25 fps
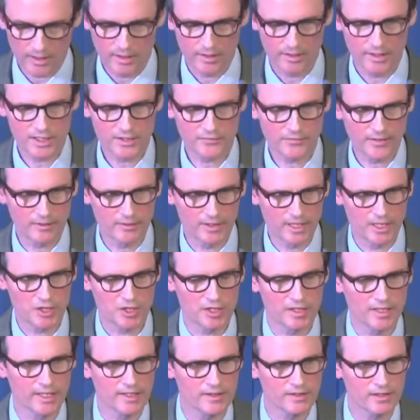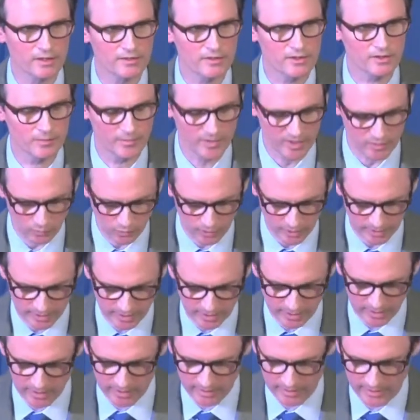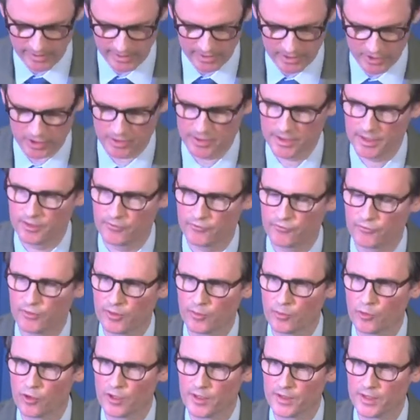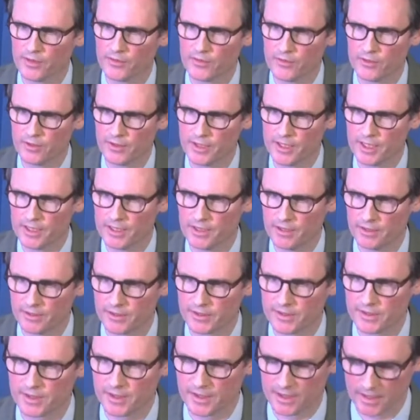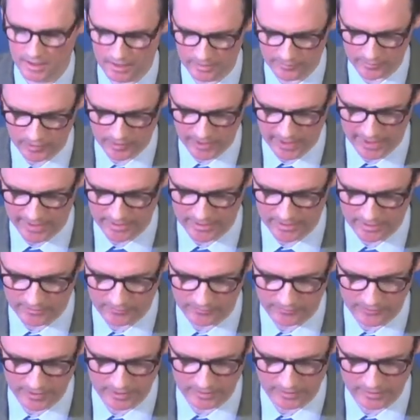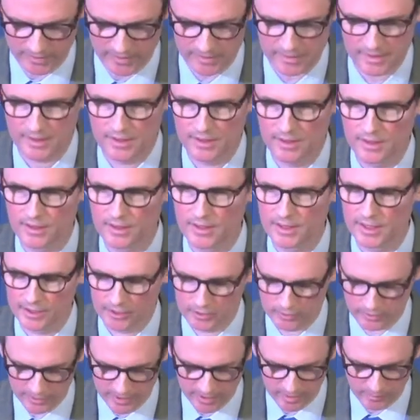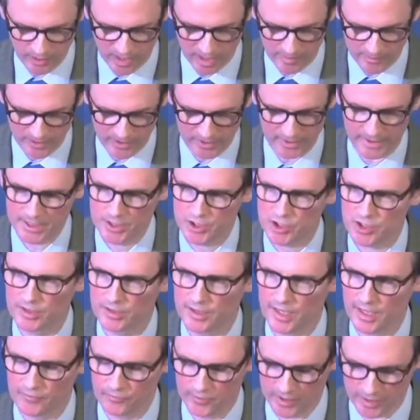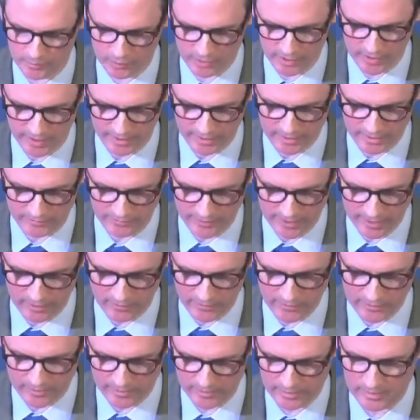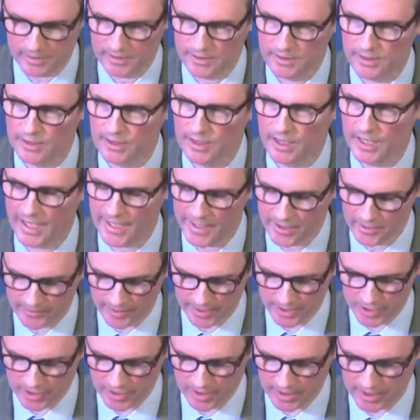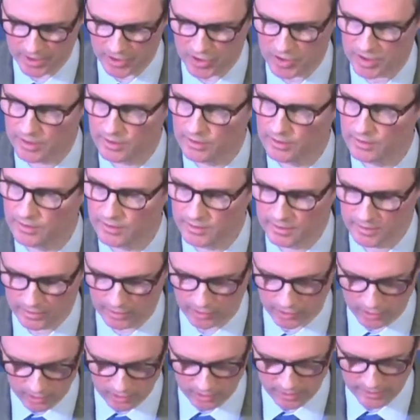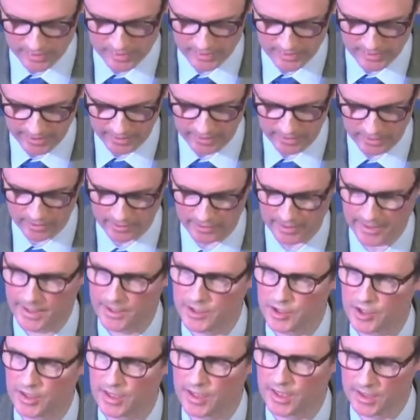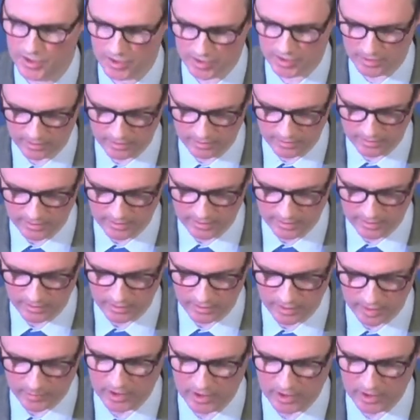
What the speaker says: This foundation has also been working in Nigeria for more than 30 years in a variety of fields, including population and reproductive health, higher education, girls' secondary education, criminal